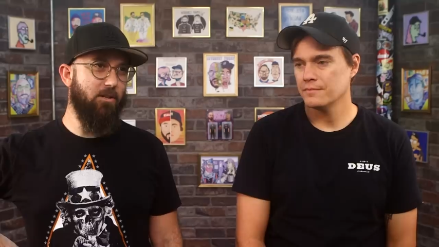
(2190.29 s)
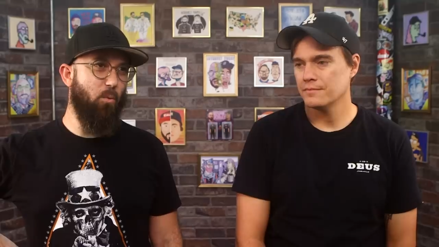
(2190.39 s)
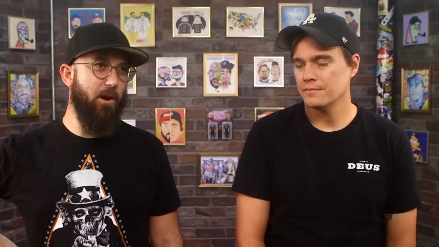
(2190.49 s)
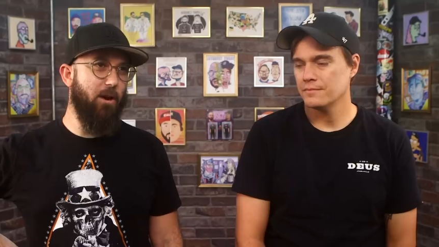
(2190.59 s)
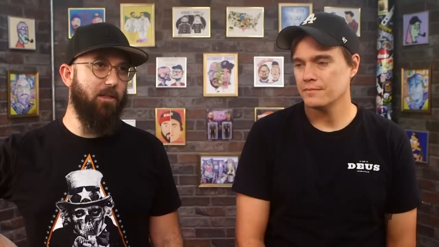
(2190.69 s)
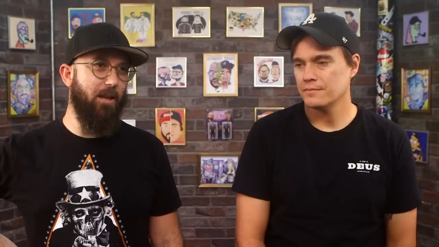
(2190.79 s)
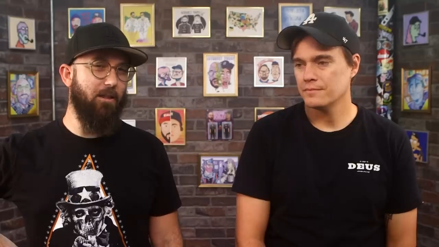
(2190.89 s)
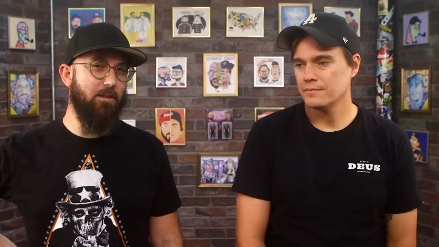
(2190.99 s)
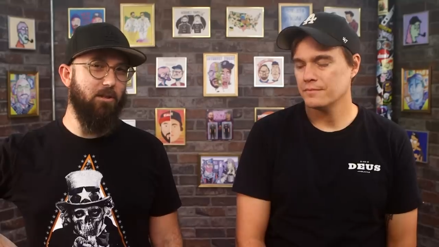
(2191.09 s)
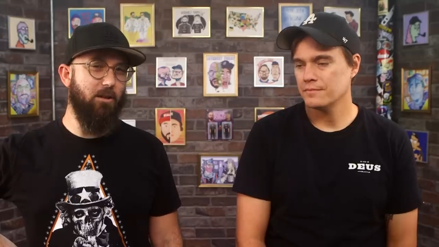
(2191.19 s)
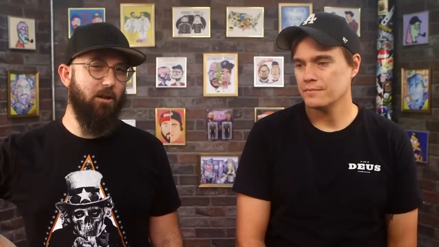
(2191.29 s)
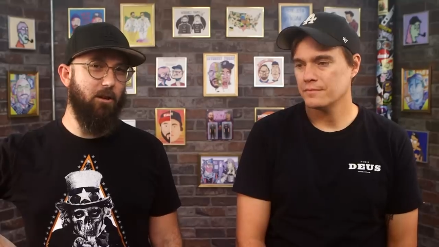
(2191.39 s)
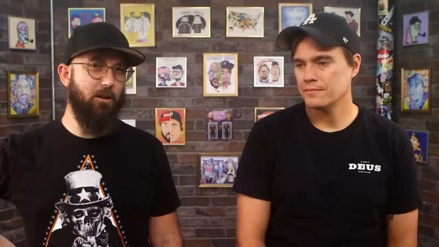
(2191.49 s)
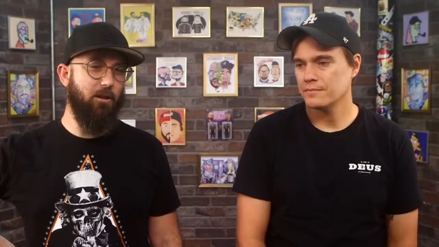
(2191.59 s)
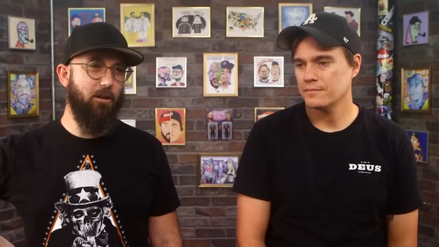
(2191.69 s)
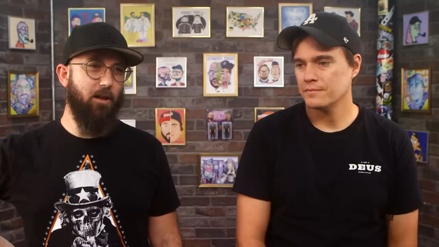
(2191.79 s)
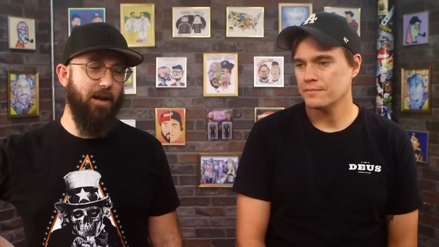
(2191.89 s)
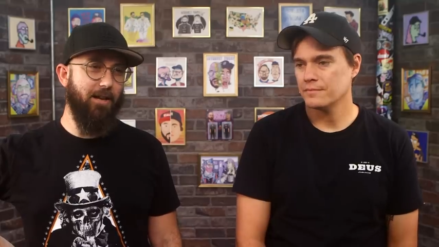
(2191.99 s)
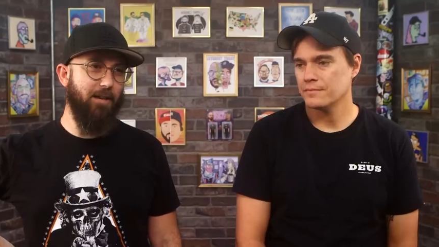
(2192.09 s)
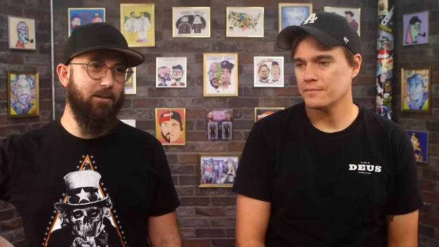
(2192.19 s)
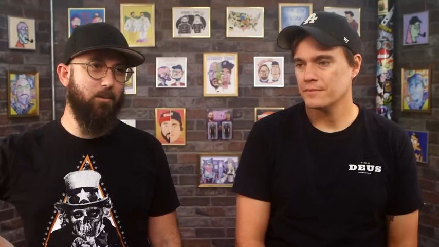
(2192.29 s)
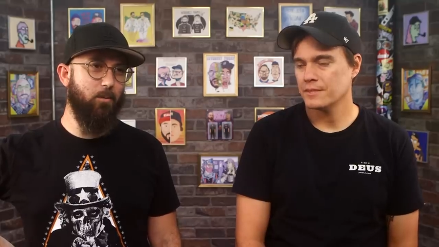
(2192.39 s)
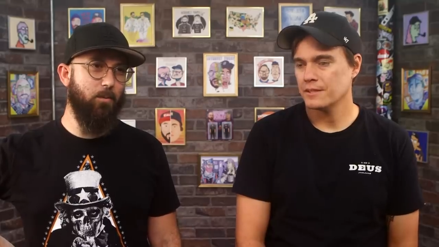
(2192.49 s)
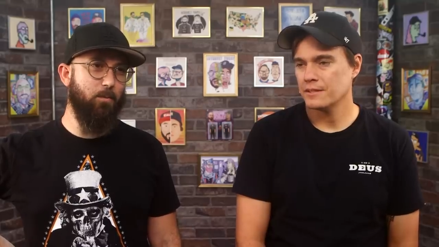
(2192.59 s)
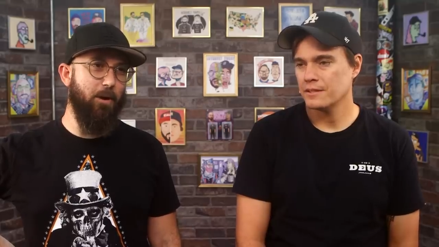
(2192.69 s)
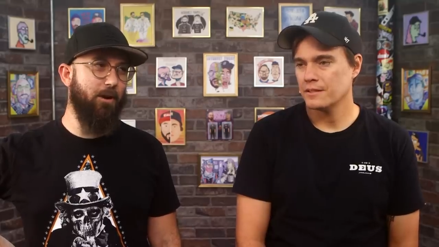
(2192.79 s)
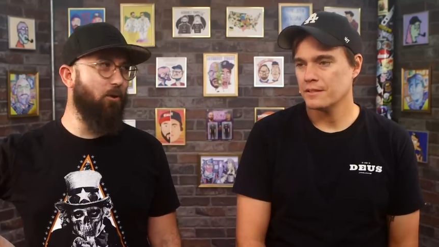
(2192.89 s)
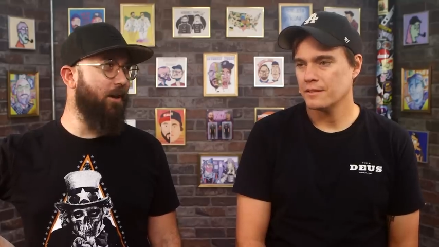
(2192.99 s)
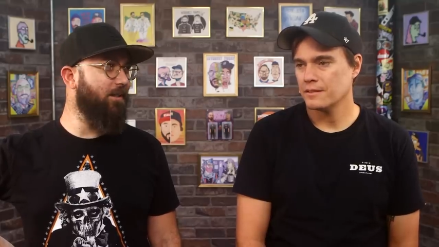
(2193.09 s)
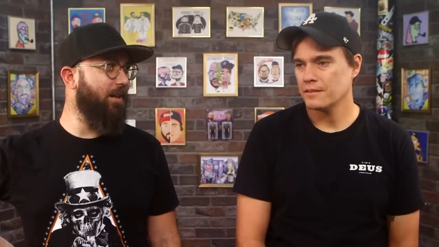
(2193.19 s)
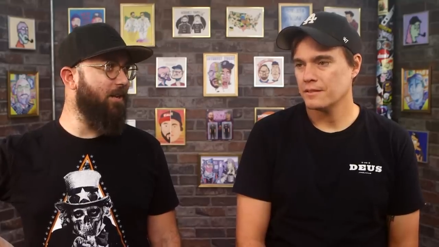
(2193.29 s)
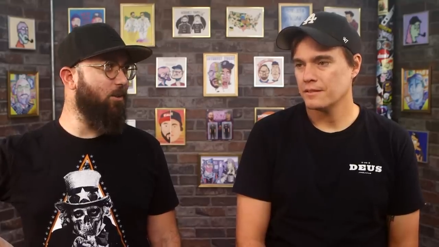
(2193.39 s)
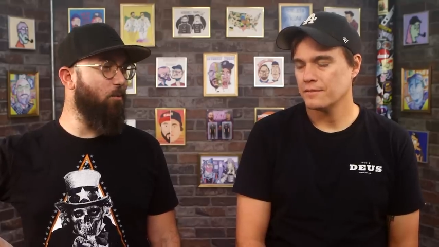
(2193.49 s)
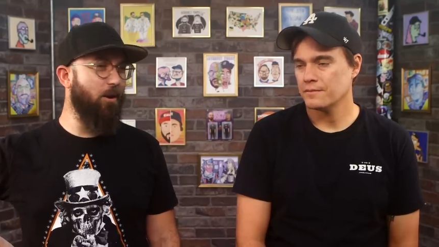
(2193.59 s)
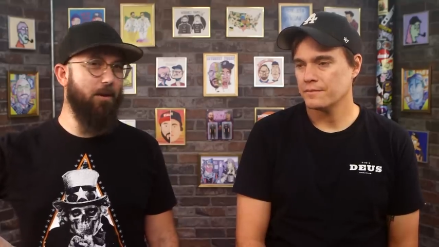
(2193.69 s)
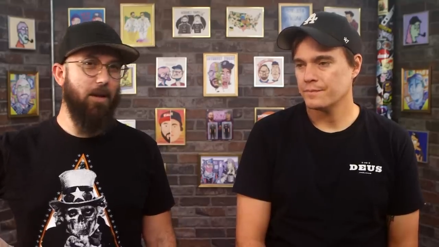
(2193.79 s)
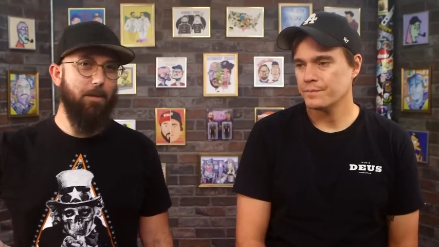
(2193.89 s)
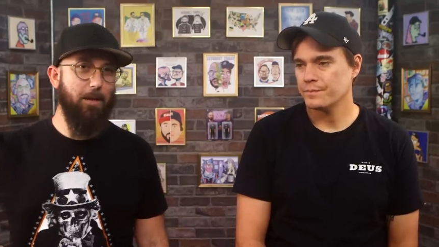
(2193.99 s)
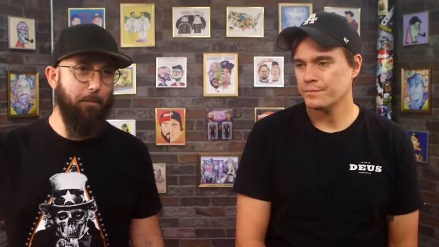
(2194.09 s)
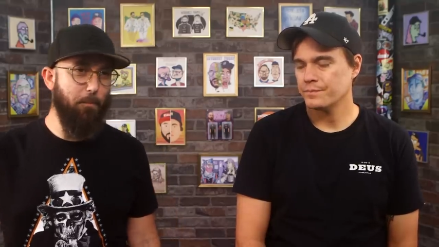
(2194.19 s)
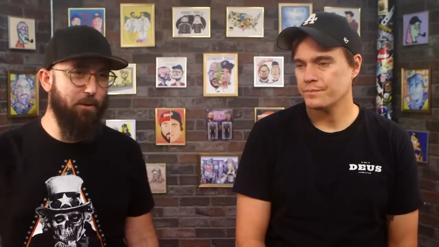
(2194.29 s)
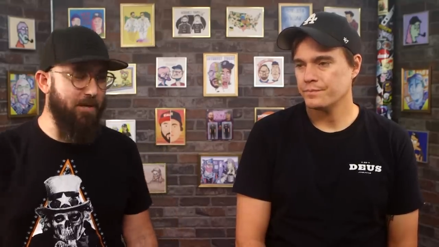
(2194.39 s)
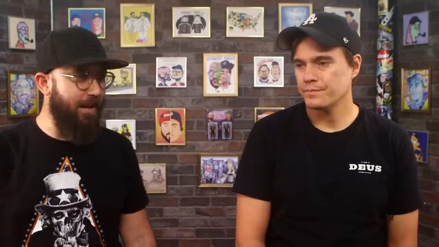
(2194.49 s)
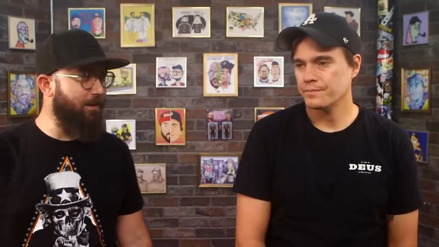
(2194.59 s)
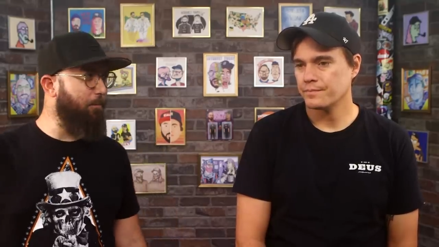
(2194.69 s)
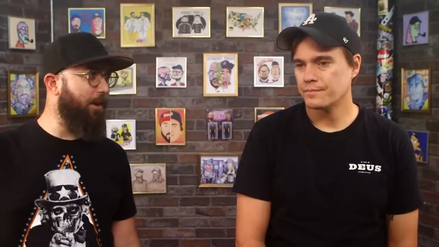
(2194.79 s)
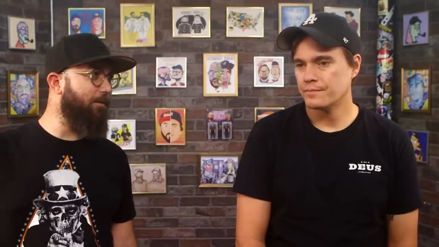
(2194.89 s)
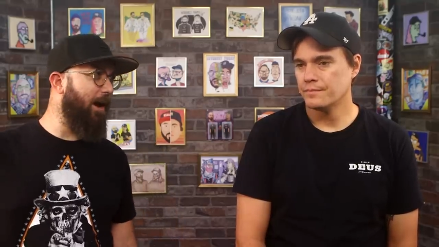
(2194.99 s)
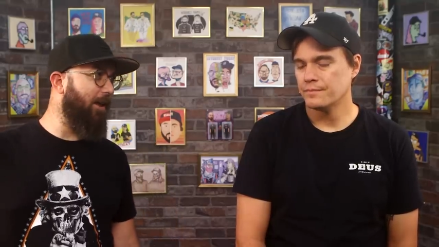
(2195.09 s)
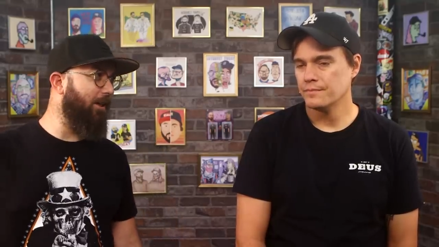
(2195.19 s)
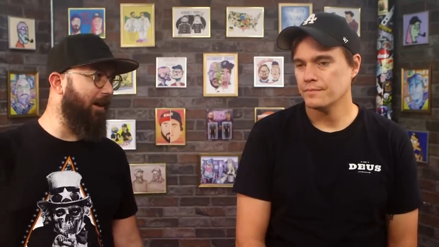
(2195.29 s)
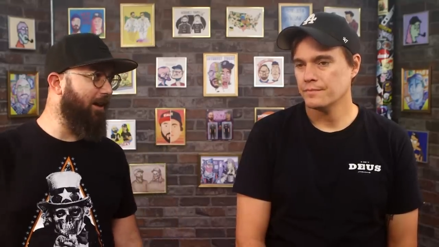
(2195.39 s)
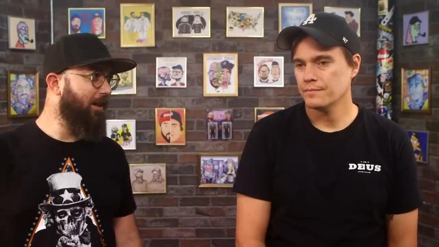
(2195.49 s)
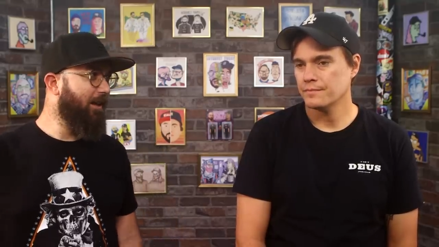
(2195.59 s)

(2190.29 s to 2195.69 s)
Speaker 1: is a weird thing that's, I guess, spread across the nation where people pretend to play violin.